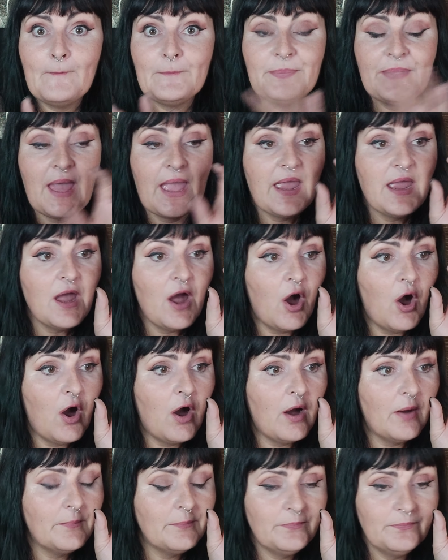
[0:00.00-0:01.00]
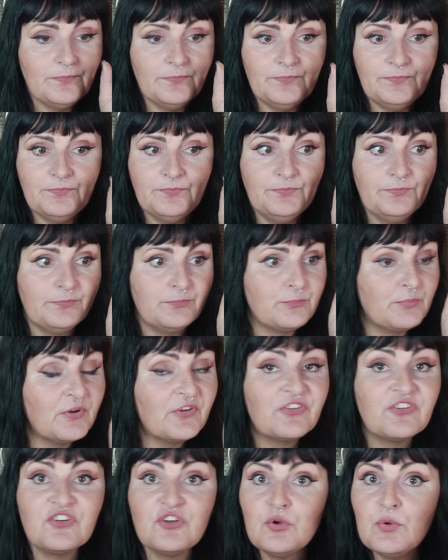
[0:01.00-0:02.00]
they are
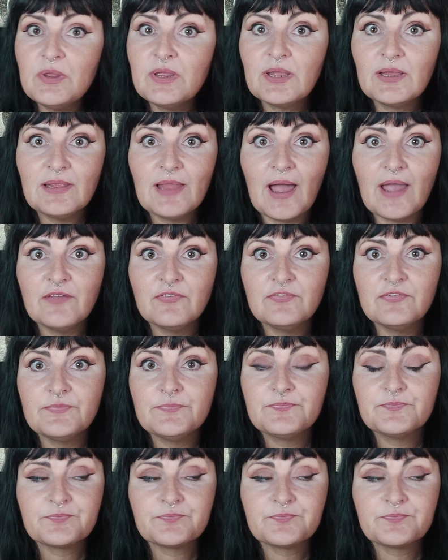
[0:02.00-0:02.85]
pursuing a life